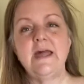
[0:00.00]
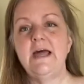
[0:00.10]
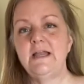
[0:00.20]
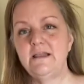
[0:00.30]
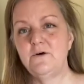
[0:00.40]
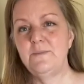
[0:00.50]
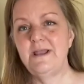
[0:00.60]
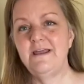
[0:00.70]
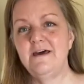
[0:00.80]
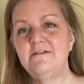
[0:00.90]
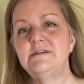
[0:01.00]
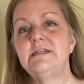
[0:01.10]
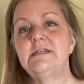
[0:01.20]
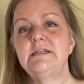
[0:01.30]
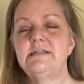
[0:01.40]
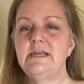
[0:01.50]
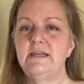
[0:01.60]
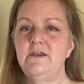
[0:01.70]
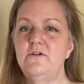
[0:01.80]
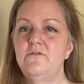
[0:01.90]
Hello my loves, it's Liz
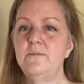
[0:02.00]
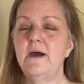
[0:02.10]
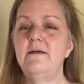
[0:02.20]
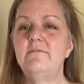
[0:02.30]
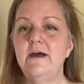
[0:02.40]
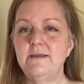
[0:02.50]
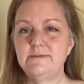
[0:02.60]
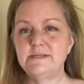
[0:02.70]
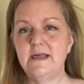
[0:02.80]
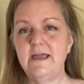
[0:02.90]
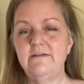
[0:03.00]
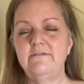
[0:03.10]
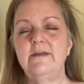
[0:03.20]
Ann here from High Vibes Life.